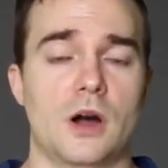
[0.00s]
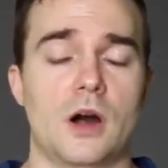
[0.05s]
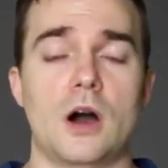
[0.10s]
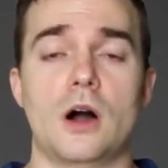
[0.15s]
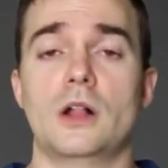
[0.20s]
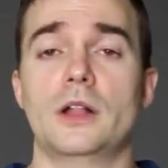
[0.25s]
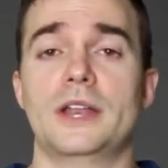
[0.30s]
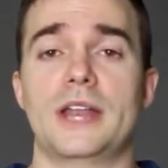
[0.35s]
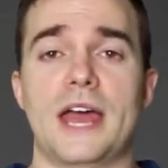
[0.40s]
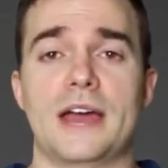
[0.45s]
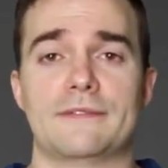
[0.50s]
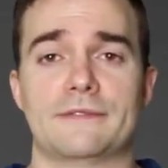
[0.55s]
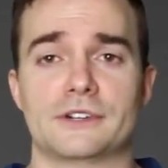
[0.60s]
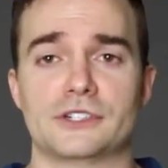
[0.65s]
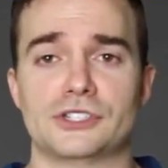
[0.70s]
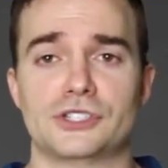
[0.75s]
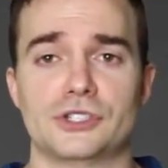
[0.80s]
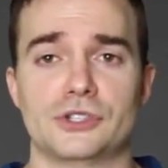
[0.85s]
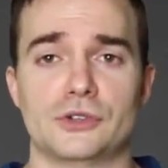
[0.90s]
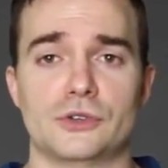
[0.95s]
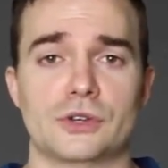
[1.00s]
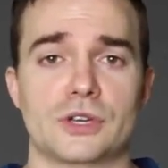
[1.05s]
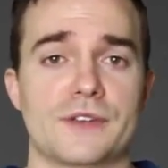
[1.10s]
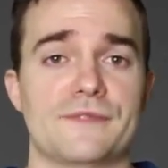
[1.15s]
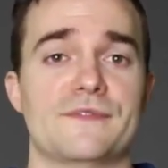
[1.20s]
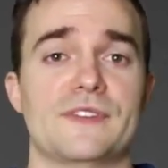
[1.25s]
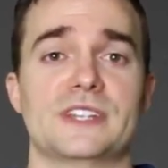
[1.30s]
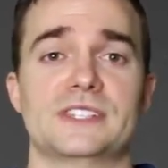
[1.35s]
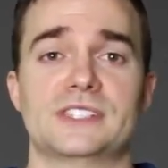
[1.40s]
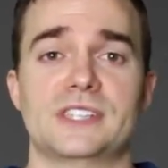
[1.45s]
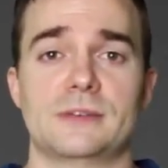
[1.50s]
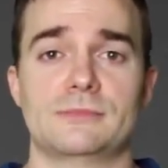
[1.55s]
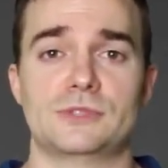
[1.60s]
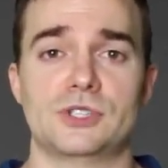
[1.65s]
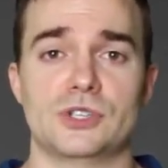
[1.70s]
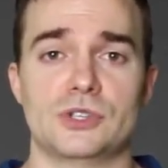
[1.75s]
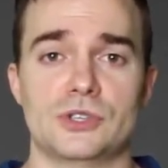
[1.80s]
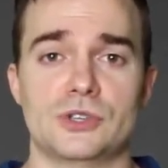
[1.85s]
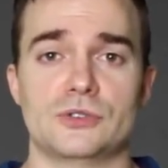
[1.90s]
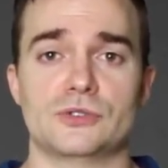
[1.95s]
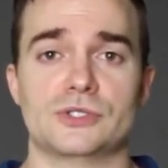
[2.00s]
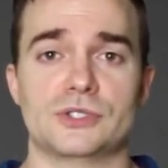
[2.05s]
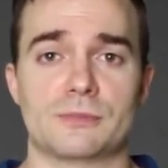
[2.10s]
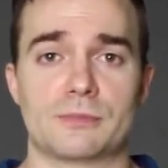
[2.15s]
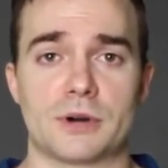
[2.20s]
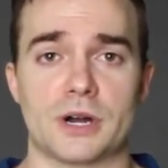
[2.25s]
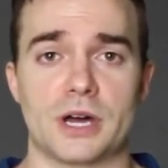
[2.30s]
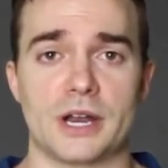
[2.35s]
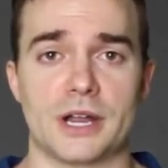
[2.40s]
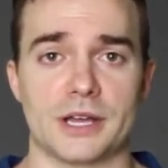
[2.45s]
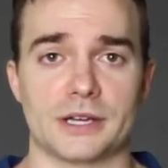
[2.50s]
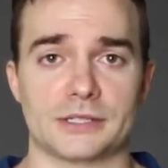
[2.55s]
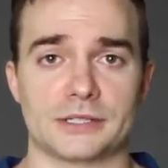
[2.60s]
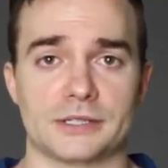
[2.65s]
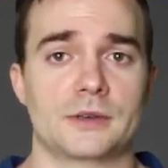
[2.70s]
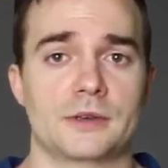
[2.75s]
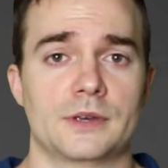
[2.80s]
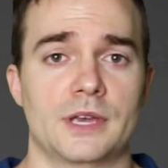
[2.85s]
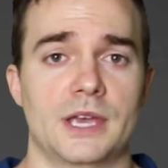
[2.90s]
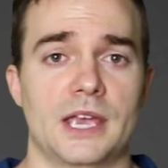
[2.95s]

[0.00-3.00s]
all in an effort to convince them to use the product,